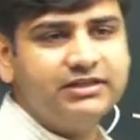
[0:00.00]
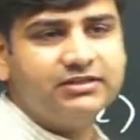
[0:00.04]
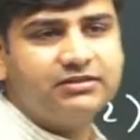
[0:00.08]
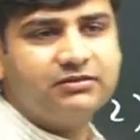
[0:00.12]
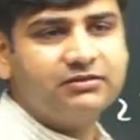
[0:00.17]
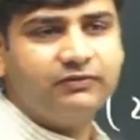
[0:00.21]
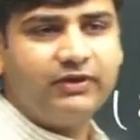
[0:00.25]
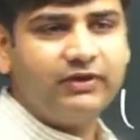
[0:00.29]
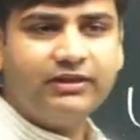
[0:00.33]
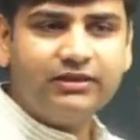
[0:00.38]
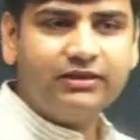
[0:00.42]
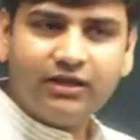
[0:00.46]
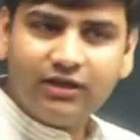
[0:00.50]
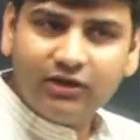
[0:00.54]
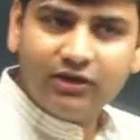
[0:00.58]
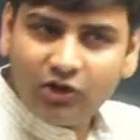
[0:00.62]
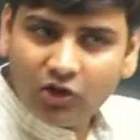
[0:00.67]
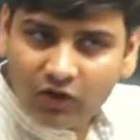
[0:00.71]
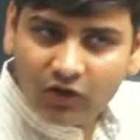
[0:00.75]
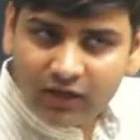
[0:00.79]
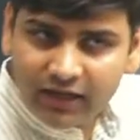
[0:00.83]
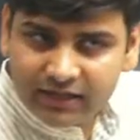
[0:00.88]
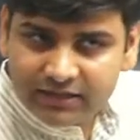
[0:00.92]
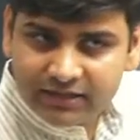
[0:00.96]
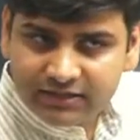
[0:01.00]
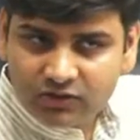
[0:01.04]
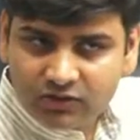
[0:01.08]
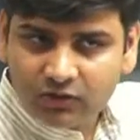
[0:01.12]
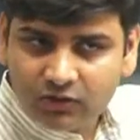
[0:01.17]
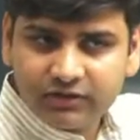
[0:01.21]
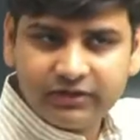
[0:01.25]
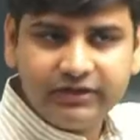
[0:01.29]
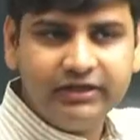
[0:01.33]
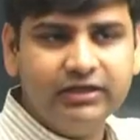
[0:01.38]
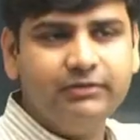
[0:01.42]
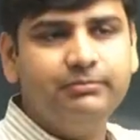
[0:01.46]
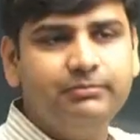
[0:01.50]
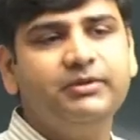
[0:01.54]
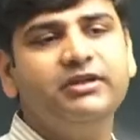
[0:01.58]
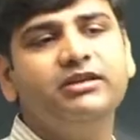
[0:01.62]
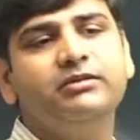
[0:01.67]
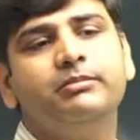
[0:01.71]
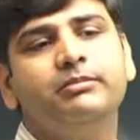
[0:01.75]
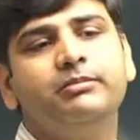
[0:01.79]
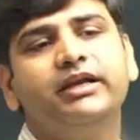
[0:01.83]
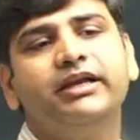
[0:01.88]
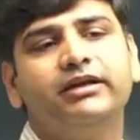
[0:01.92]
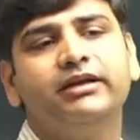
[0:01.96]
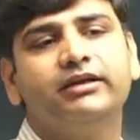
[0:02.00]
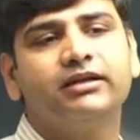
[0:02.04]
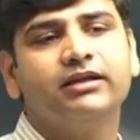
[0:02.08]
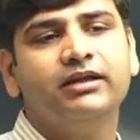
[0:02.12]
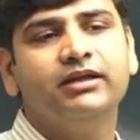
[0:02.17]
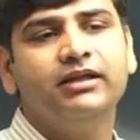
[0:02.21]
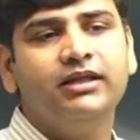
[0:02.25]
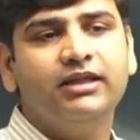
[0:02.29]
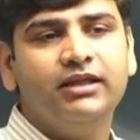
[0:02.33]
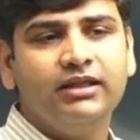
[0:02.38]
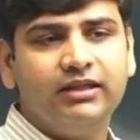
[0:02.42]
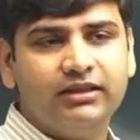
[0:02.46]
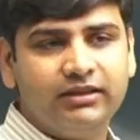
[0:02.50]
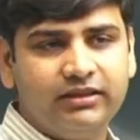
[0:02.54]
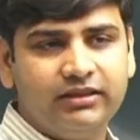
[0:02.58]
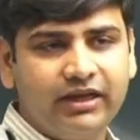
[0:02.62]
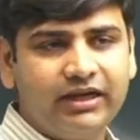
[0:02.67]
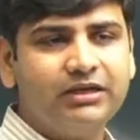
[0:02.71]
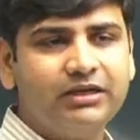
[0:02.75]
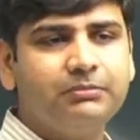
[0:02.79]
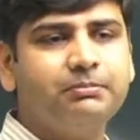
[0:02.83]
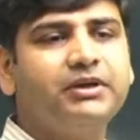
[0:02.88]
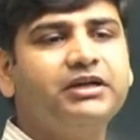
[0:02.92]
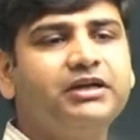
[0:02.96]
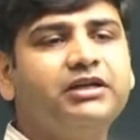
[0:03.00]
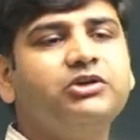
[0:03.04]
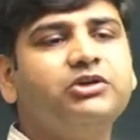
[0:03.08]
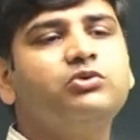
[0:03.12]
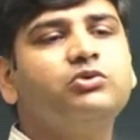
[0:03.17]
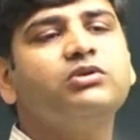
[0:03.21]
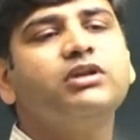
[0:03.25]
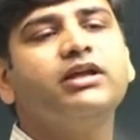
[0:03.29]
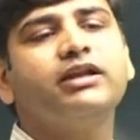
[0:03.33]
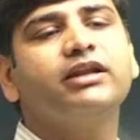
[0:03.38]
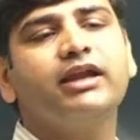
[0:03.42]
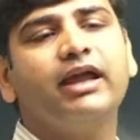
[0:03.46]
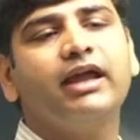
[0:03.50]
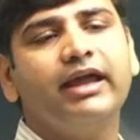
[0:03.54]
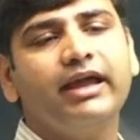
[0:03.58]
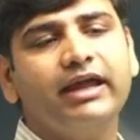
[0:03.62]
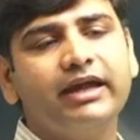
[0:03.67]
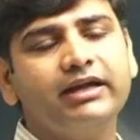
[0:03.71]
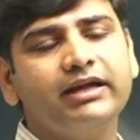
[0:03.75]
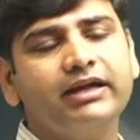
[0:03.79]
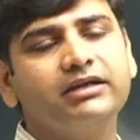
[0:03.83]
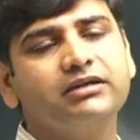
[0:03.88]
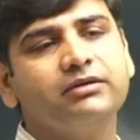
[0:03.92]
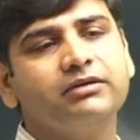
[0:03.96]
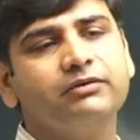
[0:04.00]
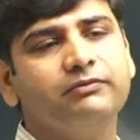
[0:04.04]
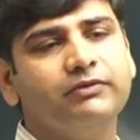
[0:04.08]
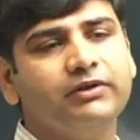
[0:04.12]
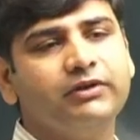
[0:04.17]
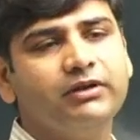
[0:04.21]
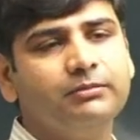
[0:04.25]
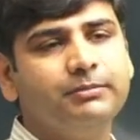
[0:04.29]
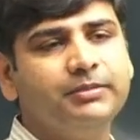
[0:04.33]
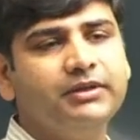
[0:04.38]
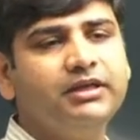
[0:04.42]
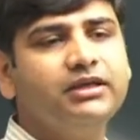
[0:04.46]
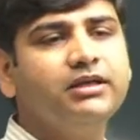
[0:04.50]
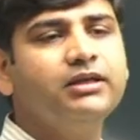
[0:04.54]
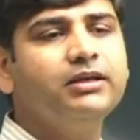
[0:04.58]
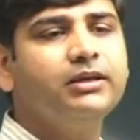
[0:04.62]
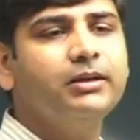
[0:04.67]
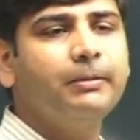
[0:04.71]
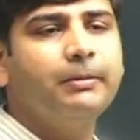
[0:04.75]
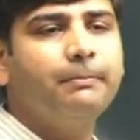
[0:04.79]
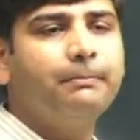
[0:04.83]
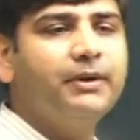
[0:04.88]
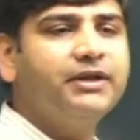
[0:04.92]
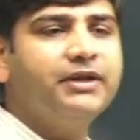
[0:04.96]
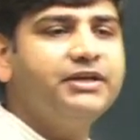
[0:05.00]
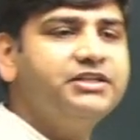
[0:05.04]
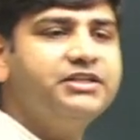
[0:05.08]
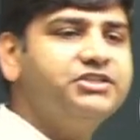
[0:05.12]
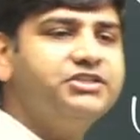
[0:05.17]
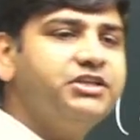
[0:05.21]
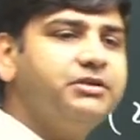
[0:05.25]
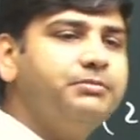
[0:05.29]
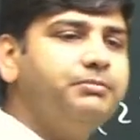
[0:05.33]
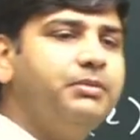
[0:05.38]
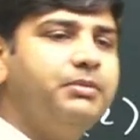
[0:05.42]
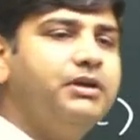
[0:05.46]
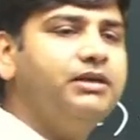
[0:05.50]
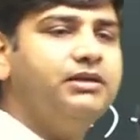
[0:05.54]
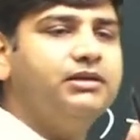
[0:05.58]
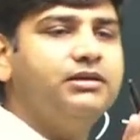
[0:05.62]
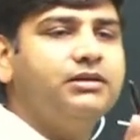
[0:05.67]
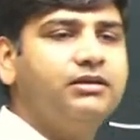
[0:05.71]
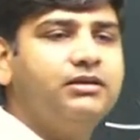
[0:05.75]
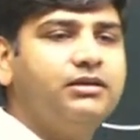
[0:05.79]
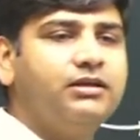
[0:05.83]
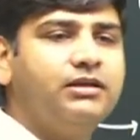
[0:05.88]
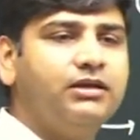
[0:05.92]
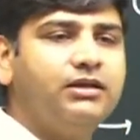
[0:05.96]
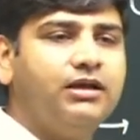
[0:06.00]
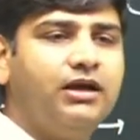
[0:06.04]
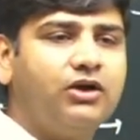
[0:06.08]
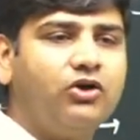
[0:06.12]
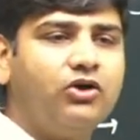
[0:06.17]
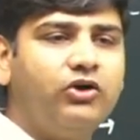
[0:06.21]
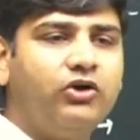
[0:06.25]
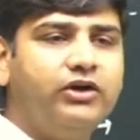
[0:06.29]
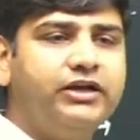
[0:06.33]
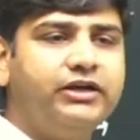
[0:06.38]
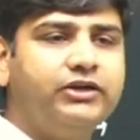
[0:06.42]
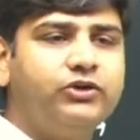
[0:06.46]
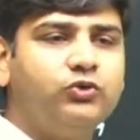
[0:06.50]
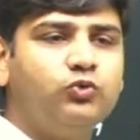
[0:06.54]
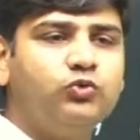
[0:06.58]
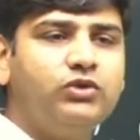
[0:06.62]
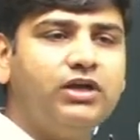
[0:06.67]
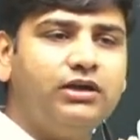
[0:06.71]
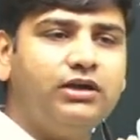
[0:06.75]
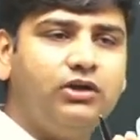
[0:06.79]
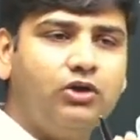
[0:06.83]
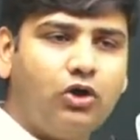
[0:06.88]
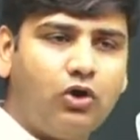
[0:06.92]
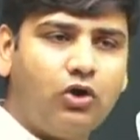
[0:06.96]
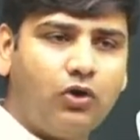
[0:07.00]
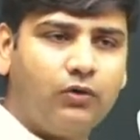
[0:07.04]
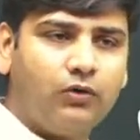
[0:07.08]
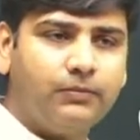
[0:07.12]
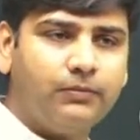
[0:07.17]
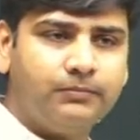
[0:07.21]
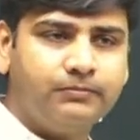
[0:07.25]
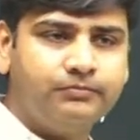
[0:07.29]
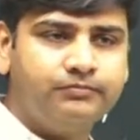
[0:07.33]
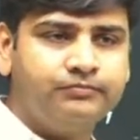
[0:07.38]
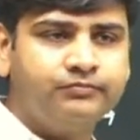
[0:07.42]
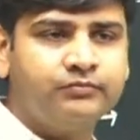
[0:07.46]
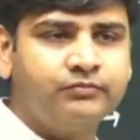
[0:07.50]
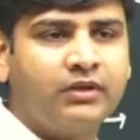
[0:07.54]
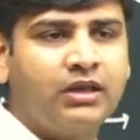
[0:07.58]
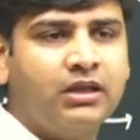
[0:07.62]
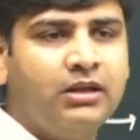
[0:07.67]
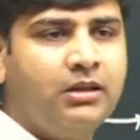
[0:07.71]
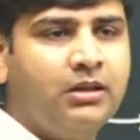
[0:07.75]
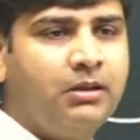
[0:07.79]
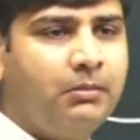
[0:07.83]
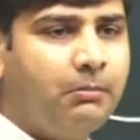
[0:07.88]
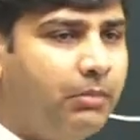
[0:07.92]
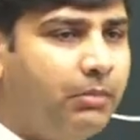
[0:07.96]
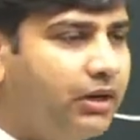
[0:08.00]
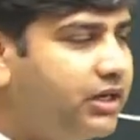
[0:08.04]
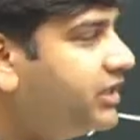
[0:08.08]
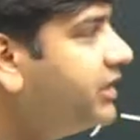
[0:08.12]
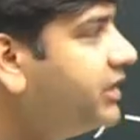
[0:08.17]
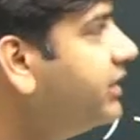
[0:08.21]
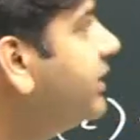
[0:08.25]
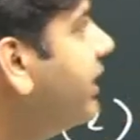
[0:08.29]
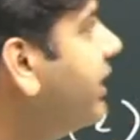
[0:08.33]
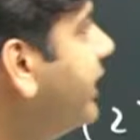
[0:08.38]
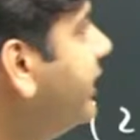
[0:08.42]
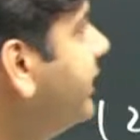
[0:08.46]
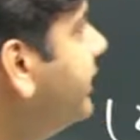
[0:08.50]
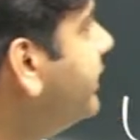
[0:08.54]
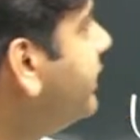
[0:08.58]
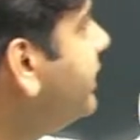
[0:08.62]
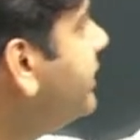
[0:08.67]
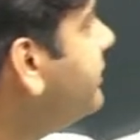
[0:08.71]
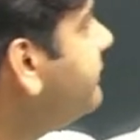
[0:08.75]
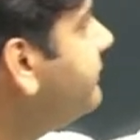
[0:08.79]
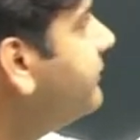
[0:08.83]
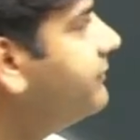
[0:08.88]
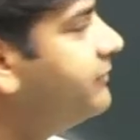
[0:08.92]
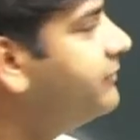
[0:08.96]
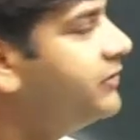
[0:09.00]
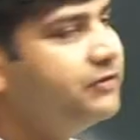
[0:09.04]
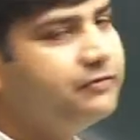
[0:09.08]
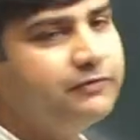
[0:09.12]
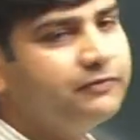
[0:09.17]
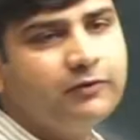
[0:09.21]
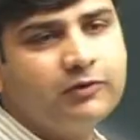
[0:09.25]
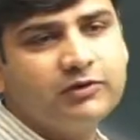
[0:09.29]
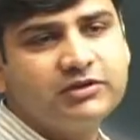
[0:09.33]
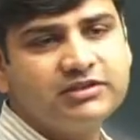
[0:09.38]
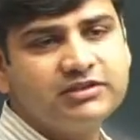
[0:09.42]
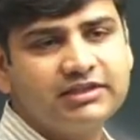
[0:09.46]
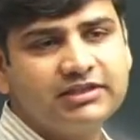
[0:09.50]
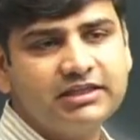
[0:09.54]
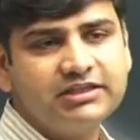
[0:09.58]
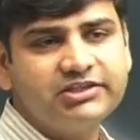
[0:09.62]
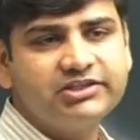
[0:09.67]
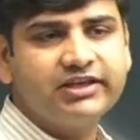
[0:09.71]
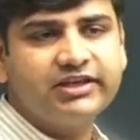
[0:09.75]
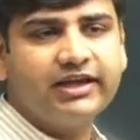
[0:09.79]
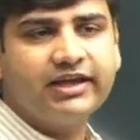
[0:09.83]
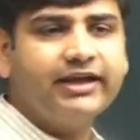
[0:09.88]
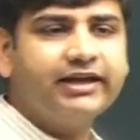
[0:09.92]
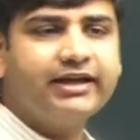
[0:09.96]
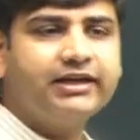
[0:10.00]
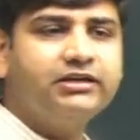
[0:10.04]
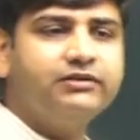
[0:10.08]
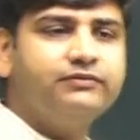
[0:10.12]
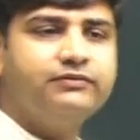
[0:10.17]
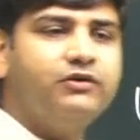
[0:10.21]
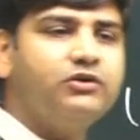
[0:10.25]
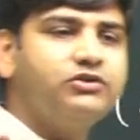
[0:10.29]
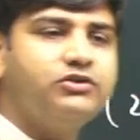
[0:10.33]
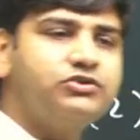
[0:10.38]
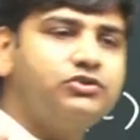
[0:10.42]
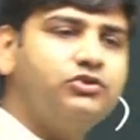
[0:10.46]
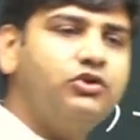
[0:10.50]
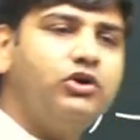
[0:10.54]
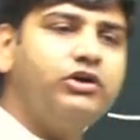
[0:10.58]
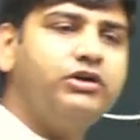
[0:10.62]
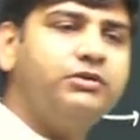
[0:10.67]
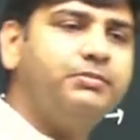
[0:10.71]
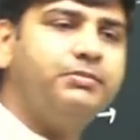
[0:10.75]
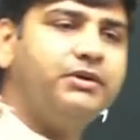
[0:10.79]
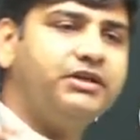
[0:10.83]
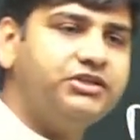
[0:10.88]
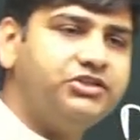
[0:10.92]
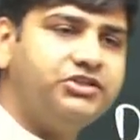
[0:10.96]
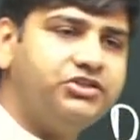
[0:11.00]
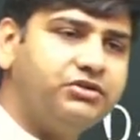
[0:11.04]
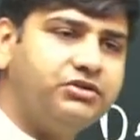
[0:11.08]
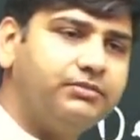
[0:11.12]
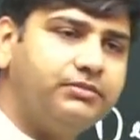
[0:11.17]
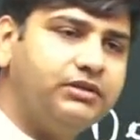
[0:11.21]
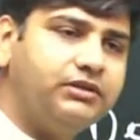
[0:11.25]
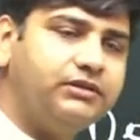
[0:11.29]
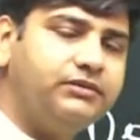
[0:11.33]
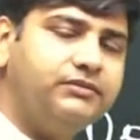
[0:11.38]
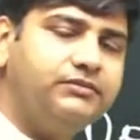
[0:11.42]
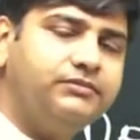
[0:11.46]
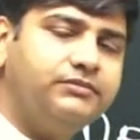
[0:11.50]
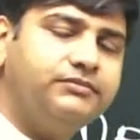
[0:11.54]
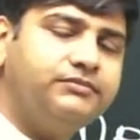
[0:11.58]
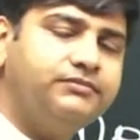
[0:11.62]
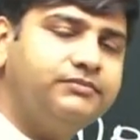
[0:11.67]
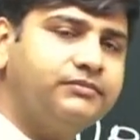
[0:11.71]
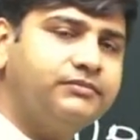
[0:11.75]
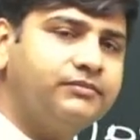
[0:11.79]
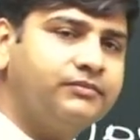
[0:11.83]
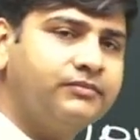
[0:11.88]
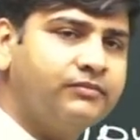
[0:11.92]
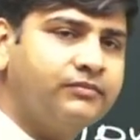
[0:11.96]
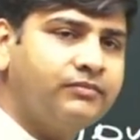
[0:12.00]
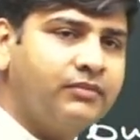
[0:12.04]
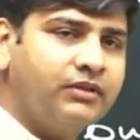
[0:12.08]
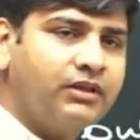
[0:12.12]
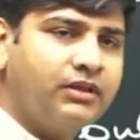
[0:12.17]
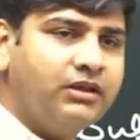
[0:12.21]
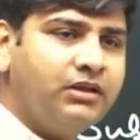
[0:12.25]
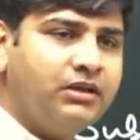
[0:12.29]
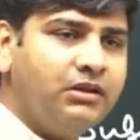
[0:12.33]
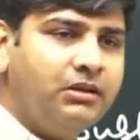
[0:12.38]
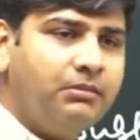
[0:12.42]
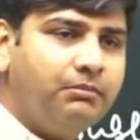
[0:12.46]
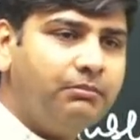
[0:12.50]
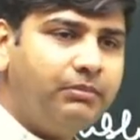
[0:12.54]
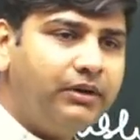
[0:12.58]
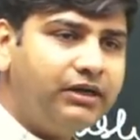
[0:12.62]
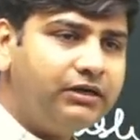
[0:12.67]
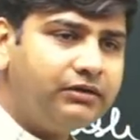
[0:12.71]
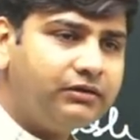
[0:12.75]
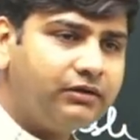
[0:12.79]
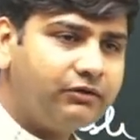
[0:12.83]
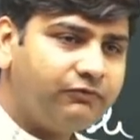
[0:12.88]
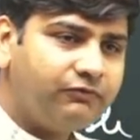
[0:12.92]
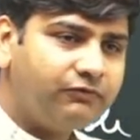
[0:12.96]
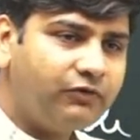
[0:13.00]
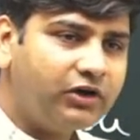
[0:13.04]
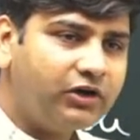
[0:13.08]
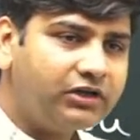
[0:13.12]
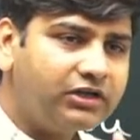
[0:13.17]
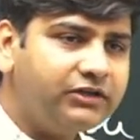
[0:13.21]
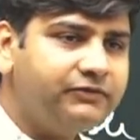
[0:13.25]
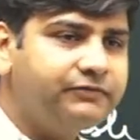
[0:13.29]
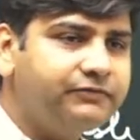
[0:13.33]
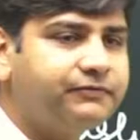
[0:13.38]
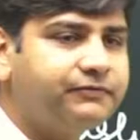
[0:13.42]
when the law has already been made, that particular act will be punishable according to the law. But in 1954, such act was not punishable. But what if